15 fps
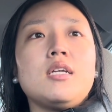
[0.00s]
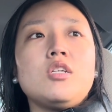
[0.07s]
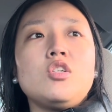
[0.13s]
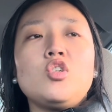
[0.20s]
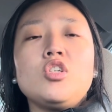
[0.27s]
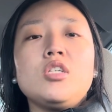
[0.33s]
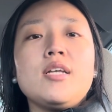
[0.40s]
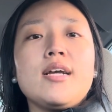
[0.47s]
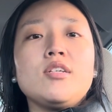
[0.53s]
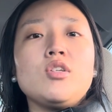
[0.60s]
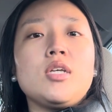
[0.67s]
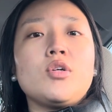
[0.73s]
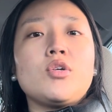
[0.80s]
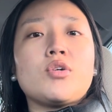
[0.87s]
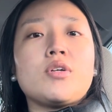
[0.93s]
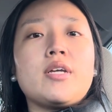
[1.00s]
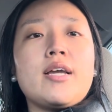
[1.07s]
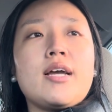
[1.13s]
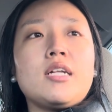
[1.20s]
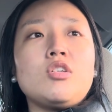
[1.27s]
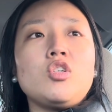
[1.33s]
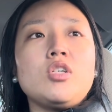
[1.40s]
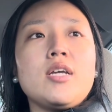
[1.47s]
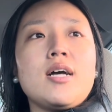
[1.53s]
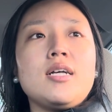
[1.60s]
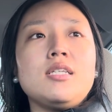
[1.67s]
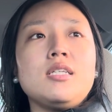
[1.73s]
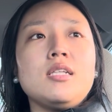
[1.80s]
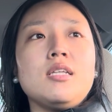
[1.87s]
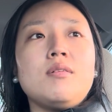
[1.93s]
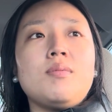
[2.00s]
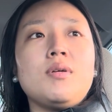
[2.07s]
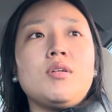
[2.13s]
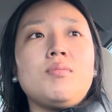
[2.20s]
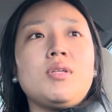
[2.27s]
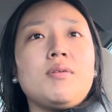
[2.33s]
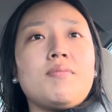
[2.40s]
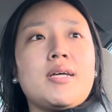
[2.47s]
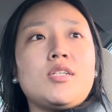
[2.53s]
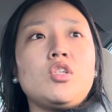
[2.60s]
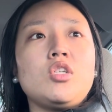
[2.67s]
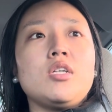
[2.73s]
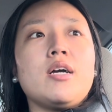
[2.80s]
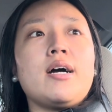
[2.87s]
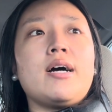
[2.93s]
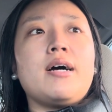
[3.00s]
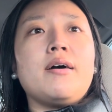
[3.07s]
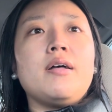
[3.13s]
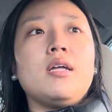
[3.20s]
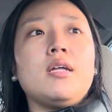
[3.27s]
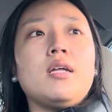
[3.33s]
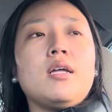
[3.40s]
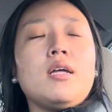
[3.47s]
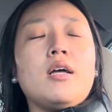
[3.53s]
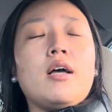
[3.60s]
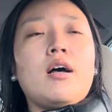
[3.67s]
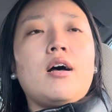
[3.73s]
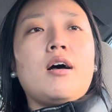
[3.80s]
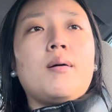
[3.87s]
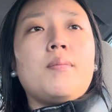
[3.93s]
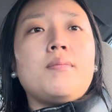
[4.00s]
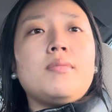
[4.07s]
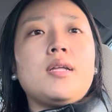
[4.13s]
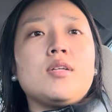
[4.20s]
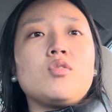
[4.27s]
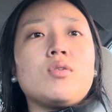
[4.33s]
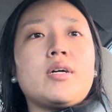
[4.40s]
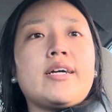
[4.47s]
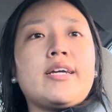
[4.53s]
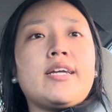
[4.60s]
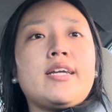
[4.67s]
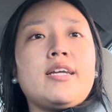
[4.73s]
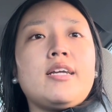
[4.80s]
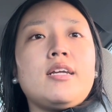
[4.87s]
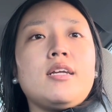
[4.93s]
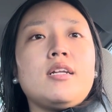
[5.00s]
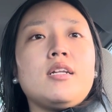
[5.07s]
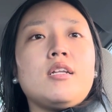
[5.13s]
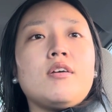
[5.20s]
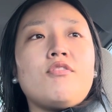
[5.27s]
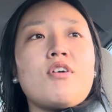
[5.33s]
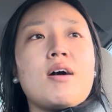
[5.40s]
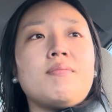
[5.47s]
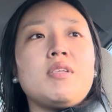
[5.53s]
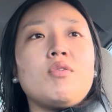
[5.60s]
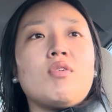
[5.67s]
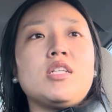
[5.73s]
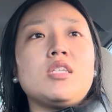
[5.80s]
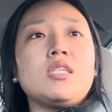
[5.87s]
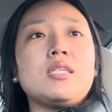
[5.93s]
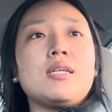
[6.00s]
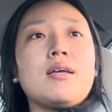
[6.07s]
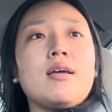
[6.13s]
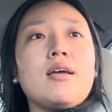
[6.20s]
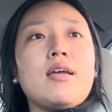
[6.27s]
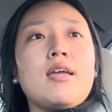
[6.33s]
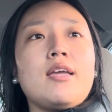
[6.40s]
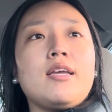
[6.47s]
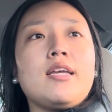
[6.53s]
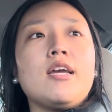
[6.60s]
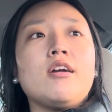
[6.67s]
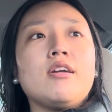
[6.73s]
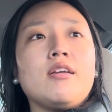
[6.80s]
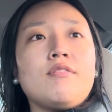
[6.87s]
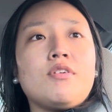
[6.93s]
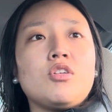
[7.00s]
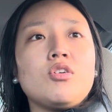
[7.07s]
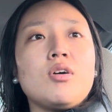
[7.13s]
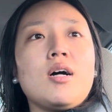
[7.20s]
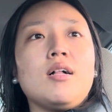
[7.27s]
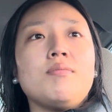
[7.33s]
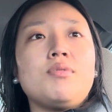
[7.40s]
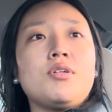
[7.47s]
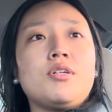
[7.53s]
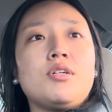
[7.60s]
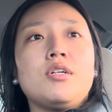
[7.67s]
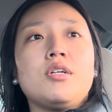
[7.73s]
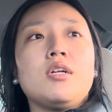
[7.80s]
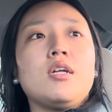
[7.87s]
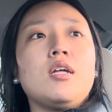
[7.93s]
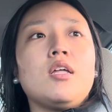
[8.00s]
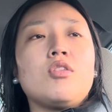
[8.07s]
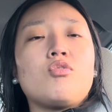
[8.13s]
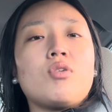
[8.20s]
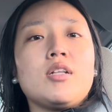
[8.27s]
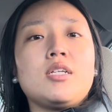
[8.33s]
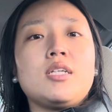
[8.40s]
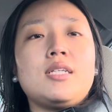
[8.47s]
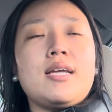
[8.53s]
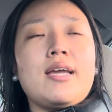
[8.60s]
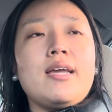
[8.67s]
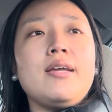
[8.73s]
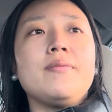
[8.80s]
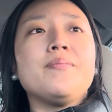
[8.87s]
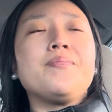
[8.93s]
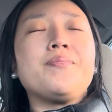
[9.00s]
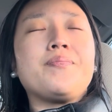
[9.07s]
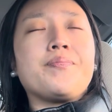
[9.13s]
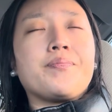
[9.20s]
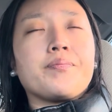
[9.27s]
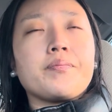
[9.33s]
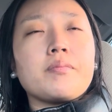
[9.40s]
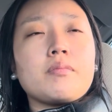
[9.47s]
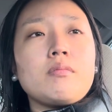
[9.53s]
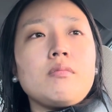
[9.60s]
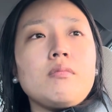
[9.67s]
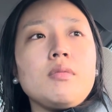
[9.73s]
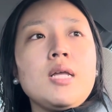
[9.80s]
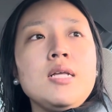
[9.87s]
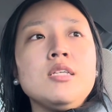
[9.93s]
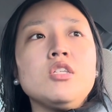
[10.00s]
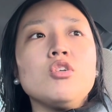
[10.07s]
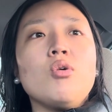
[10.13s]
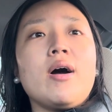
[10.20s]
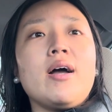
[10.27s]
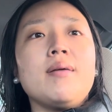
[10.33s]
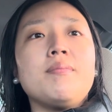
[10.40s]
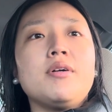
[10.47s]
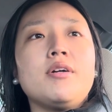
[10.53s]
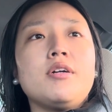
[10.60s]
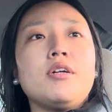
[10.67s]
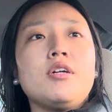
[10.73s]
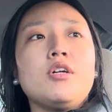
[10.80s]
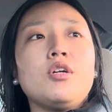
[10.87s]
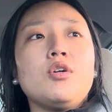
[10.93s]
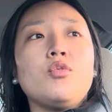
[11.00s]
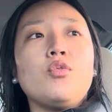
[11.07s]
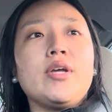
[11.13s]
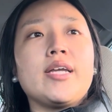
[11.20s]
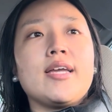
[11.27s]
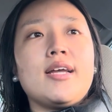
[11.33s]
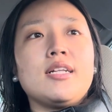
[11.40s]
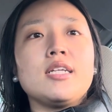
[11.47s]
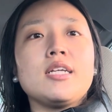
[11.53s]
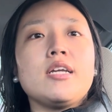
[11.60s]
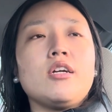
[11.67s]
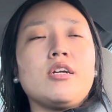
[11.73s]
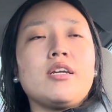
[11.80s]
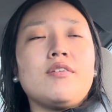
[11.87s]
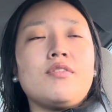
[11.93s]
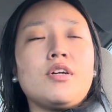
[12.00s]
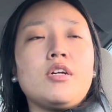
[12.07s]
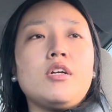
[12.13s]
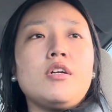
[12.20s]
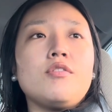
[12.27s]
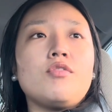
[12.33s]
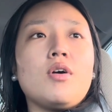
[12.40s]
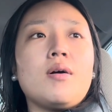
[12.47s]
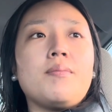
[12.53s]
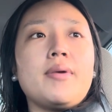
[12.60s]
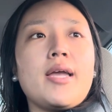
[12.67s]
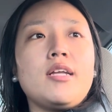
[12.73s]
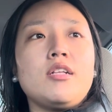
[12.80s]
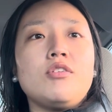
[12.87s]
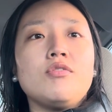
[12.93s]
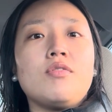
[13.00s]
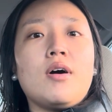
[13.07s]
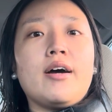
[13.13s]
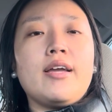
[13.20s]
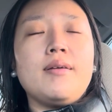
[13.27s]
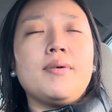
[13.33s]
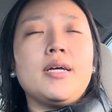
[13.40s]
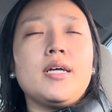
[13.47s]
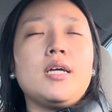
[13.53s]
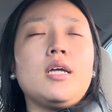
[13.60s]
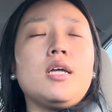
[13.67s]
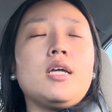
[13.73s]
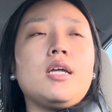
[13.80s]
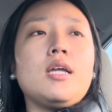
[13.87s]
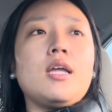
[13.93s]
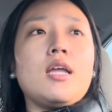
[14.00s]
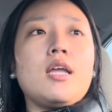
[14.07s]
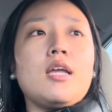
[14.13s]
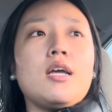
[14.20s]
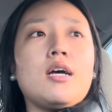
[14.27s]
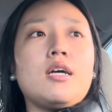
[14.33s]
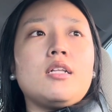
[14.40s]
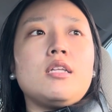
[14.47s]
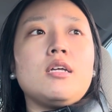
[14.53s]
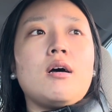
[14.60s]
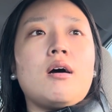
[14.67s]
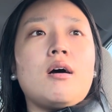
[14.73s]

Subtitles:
and she's actually Korean. She has a little bit of dementia. That's why the family wants a caregiver to help her throughout the day. So I'm her weekend caregiver from 8 to 5, and